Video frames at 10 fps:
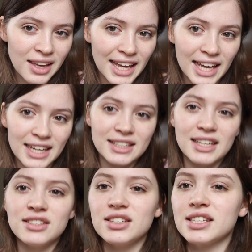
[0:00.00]
And
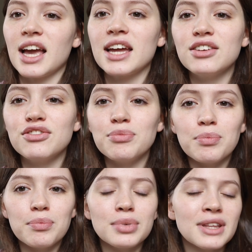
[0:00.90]
it just kind of
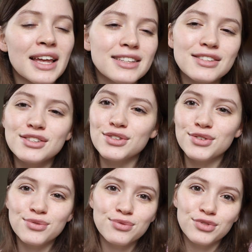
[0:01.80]

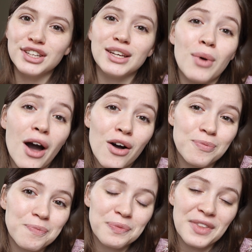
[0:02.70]
blends really well
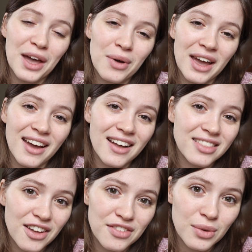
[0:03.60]
that way. I
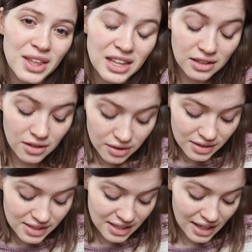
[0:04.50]
love the way that it
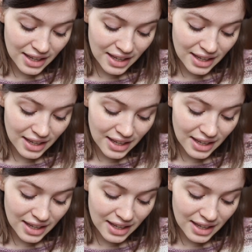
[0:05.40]
looks,